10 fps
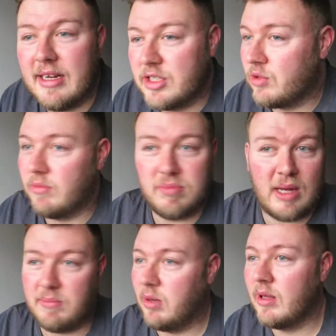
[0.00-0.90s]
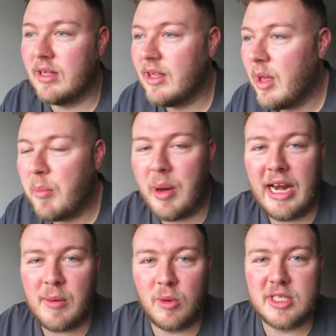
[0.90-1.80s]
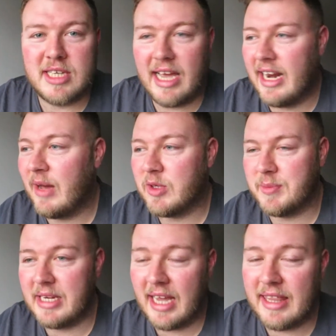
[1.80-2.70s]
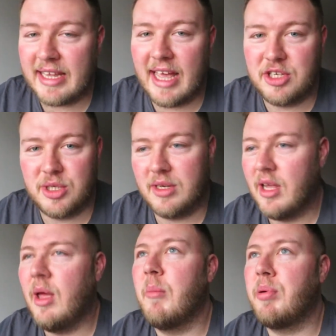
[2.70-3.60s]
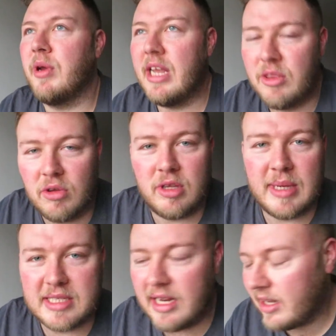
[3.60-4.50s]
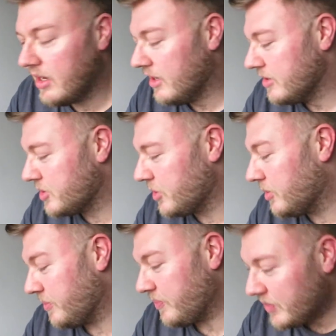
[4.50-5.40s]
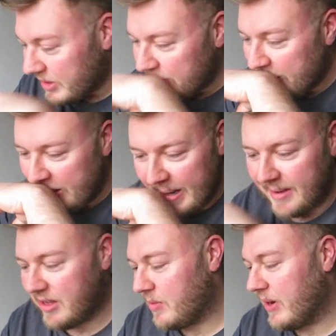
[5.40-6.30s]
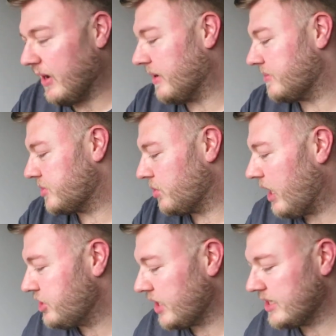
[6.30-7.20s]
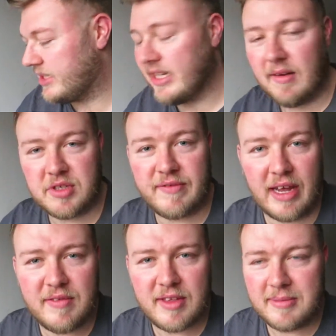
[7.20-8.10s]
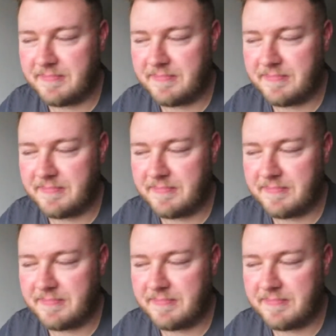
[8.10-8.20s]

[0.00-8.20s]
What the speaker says: So panic mode set in, and that was me in the kitchen praying not to be sick. So here we are. So as you can see, I've survived.